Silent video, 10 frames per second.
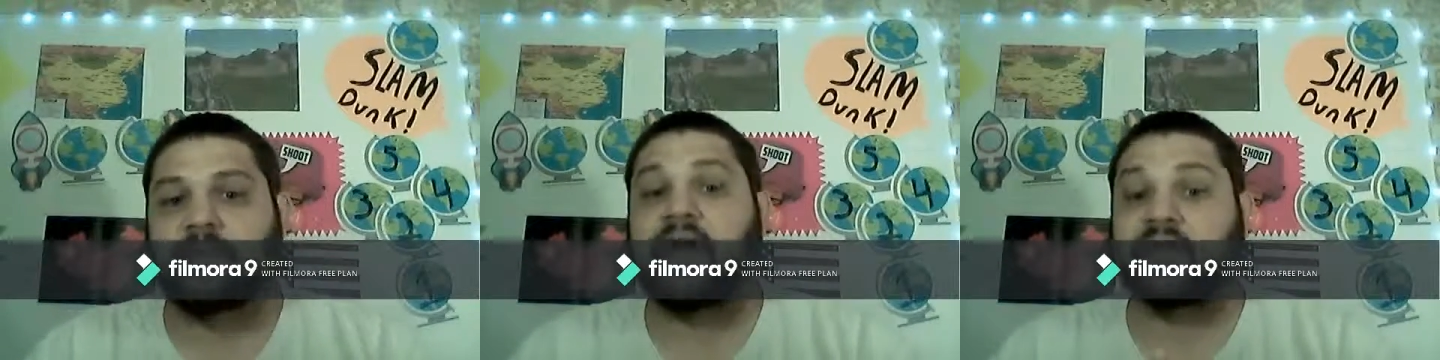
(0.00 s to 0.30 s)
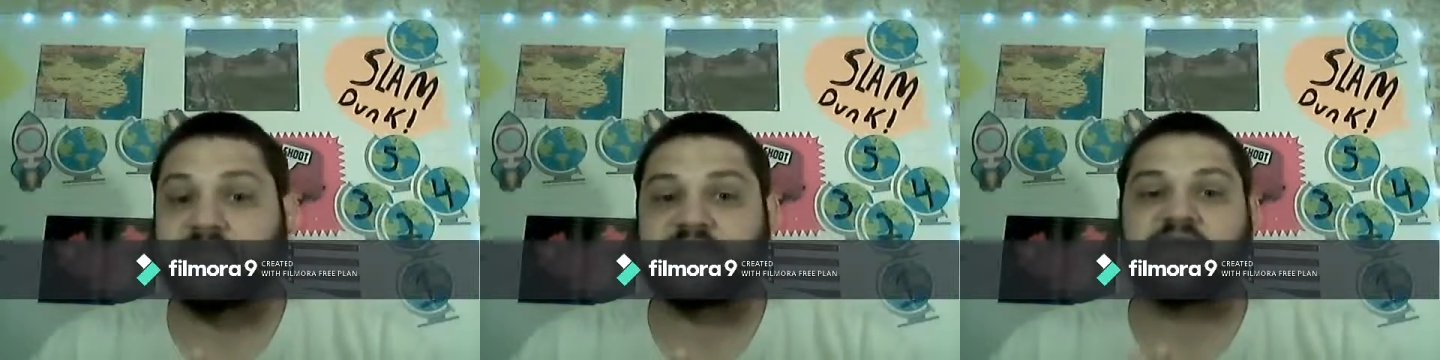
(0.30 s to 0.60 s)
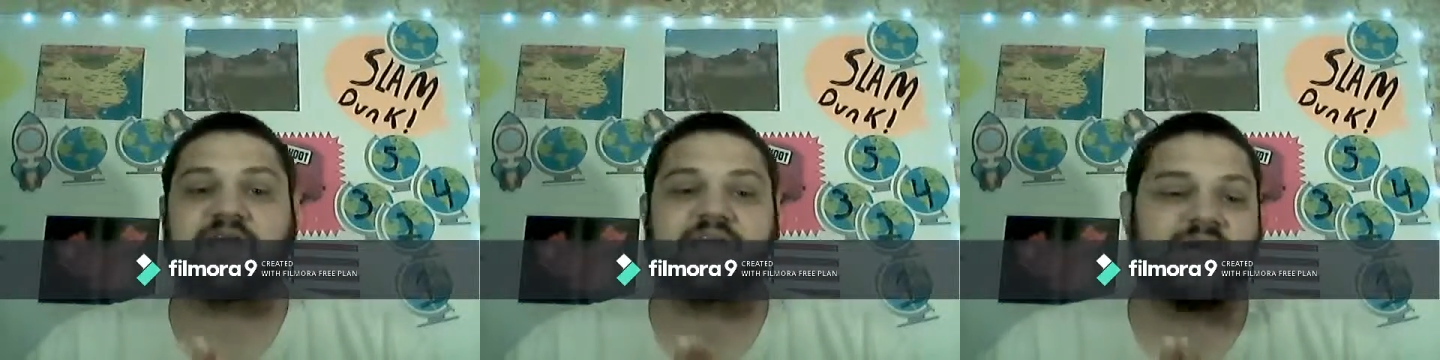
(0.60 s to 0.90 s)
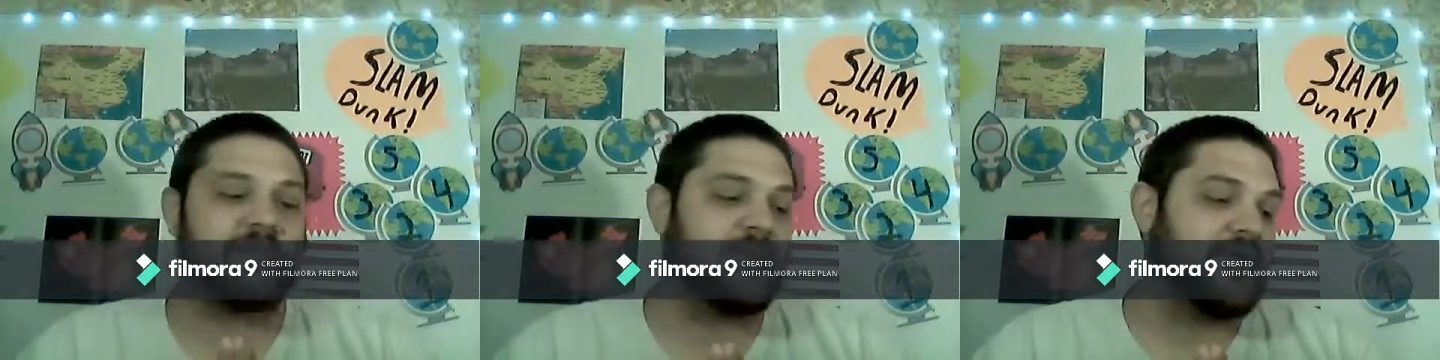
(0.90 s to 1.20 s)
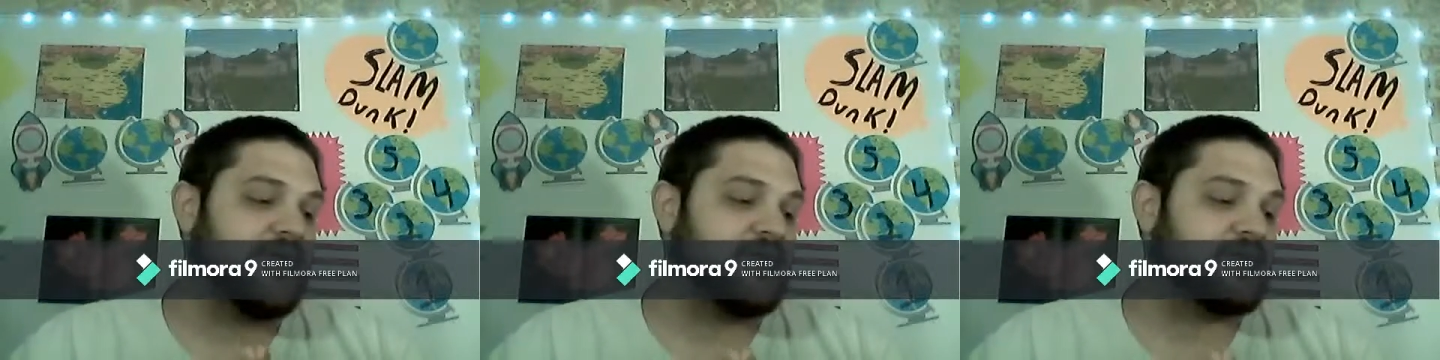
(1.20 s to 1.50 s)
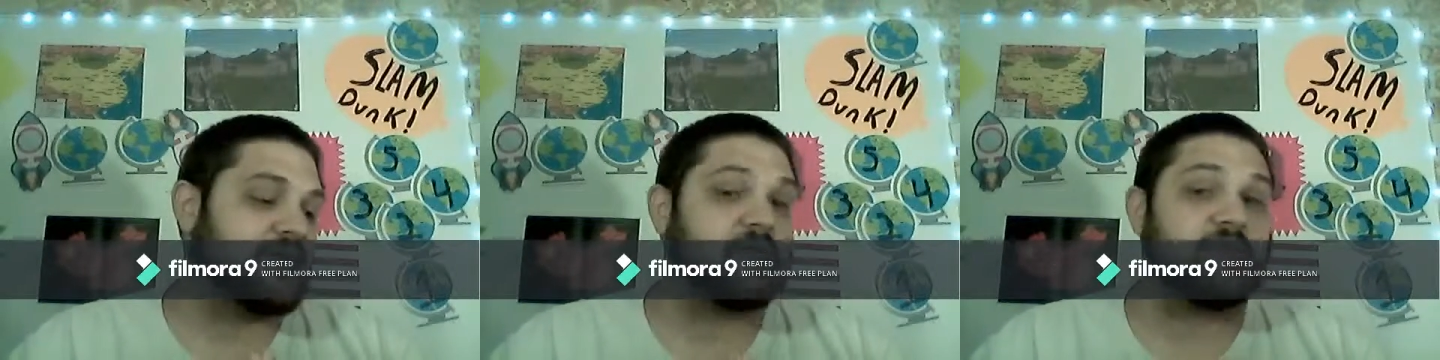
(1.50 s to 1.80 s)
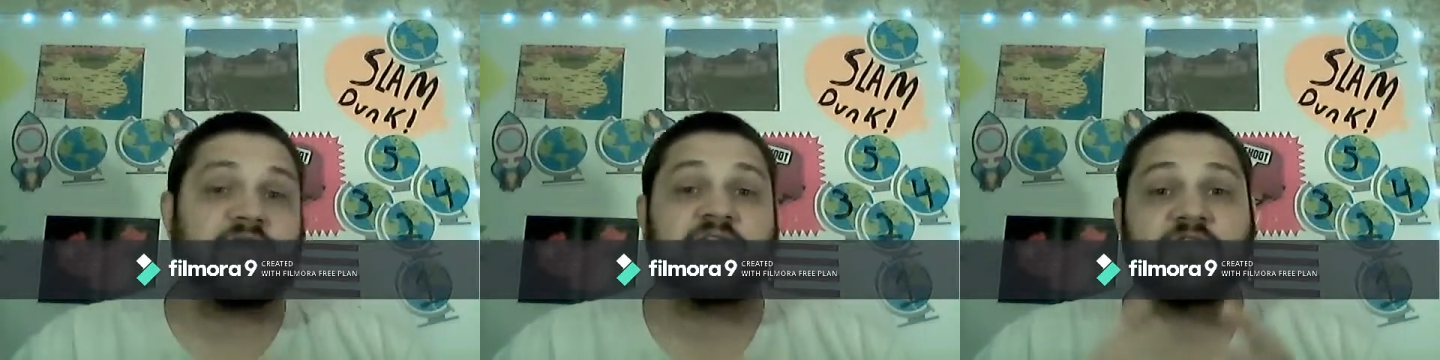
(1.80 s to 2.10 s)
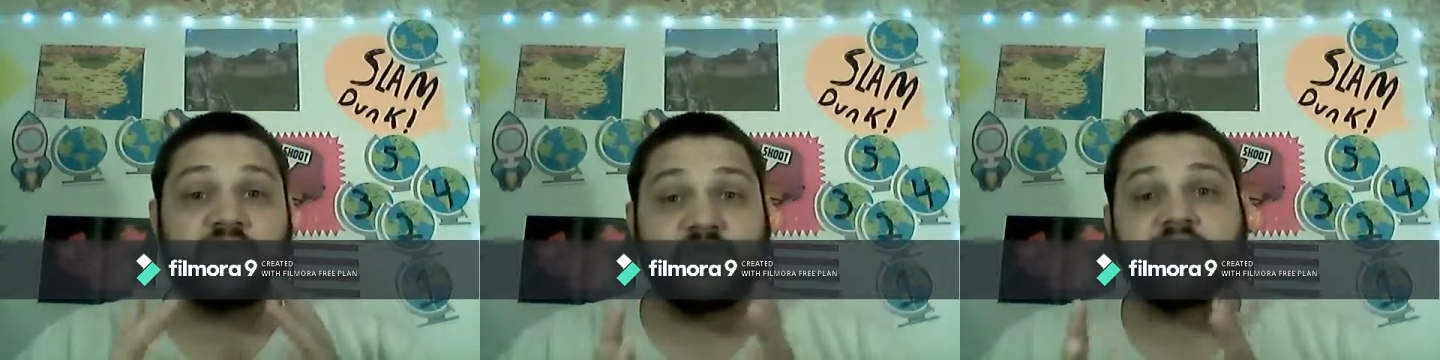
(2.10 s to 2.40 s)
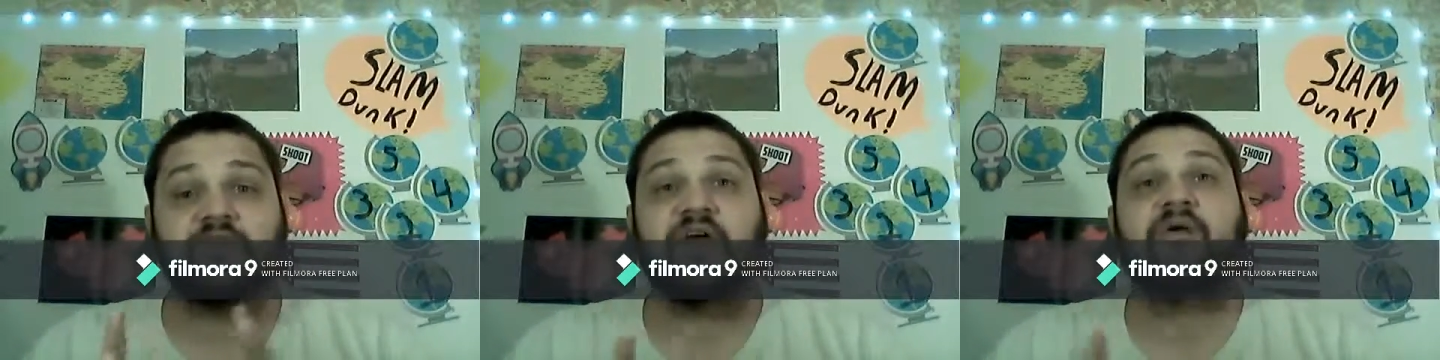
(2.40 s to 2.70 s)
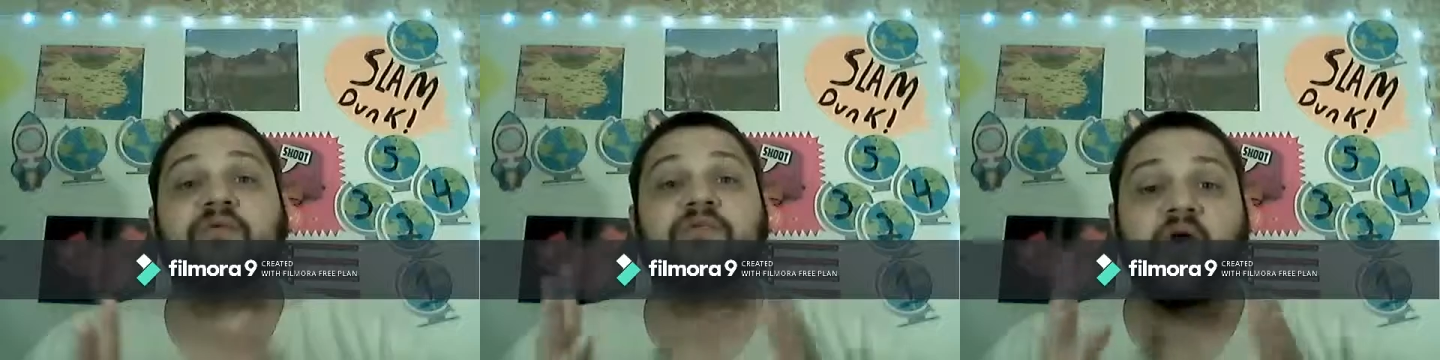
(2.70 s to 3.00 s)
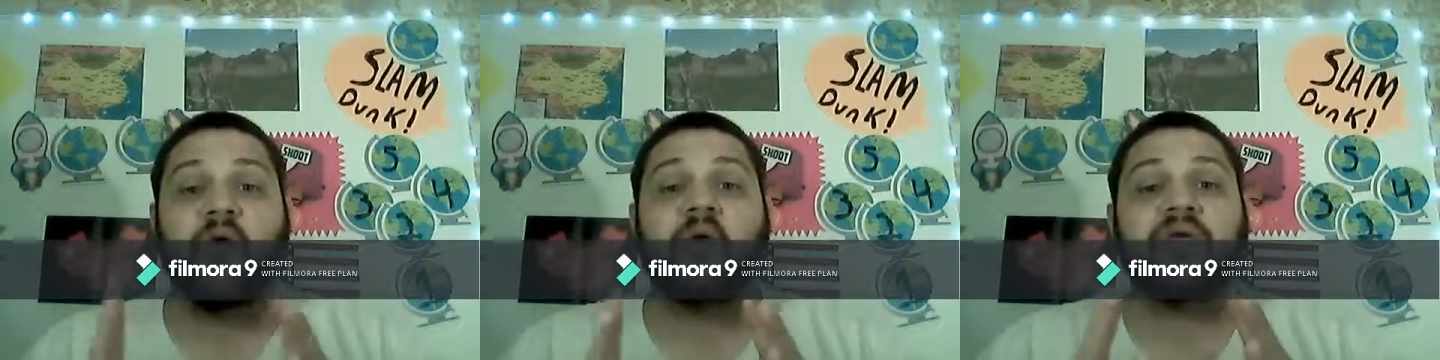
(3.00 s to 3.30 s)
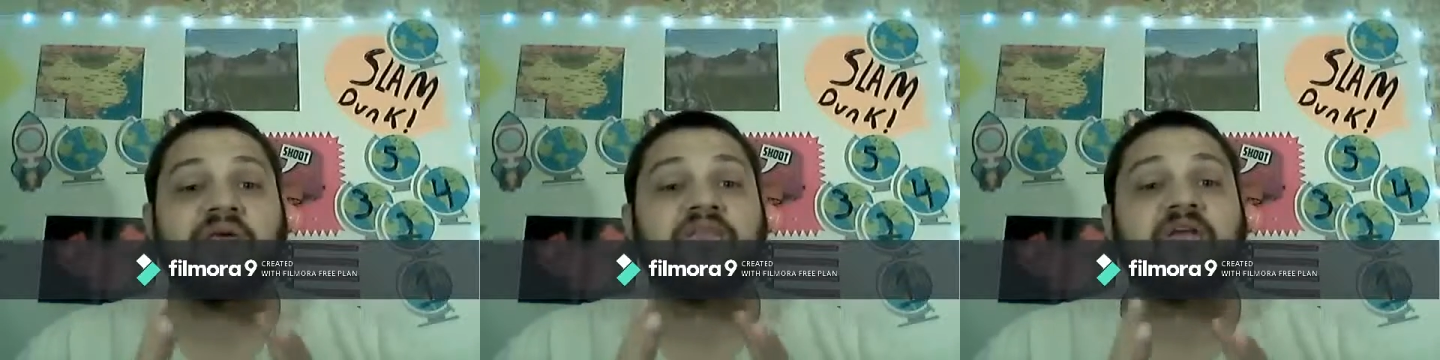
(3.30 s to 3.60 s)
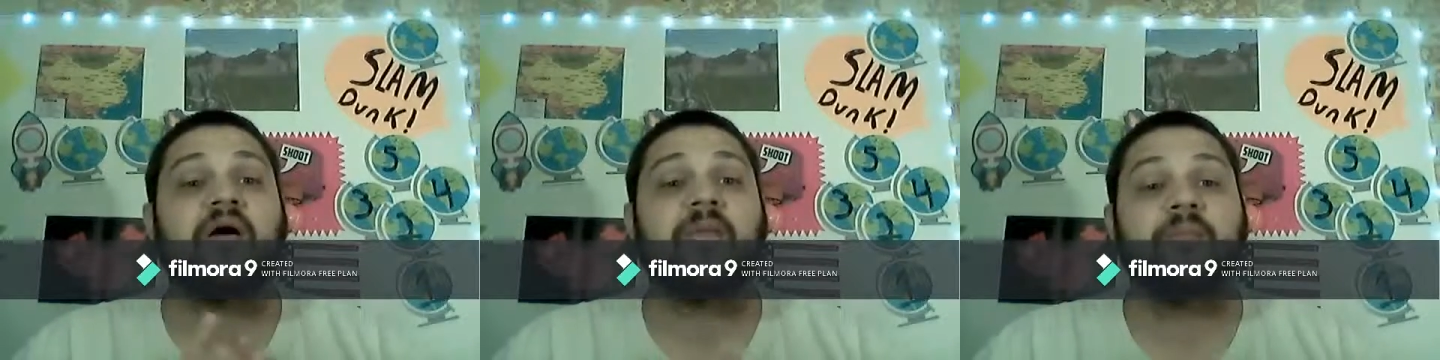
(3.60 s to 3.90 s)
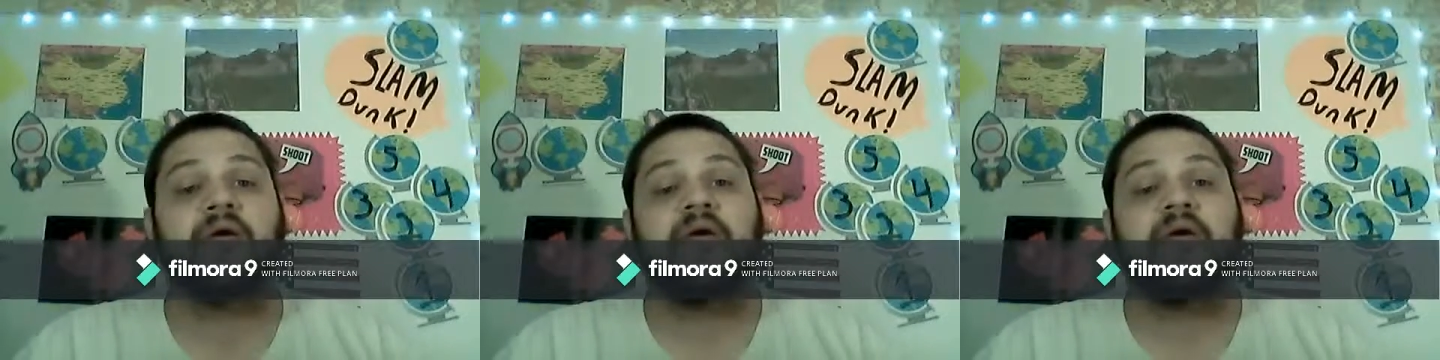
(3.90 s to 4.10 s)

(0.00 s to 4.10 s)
passed my second time. So if you do fail, don't give up.